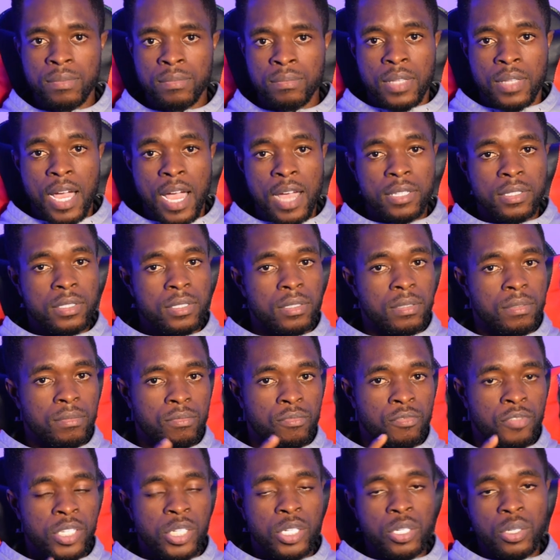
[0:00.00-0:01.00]
That
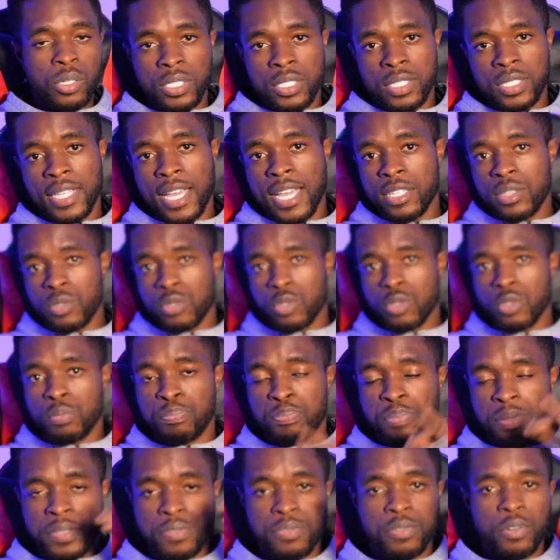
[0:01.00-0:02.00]
video is titled
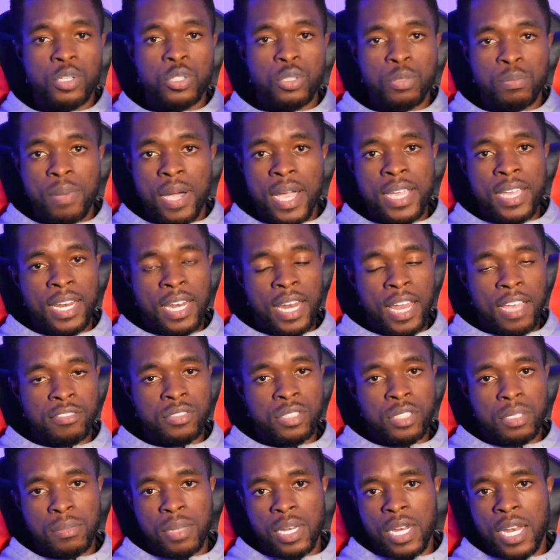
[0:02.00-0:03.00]
"Before You Buy a Live
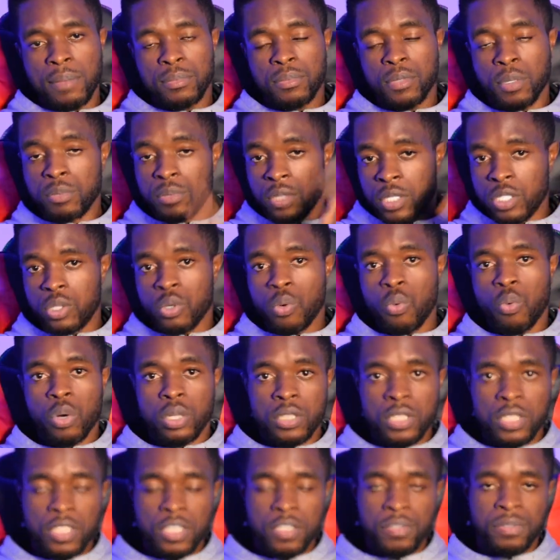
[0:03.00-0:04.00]
Streaming Laptop, You Need to Watch
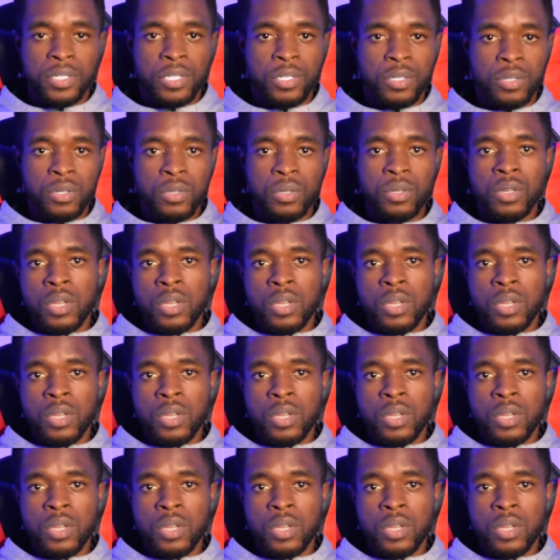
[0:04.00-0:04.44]
This Video."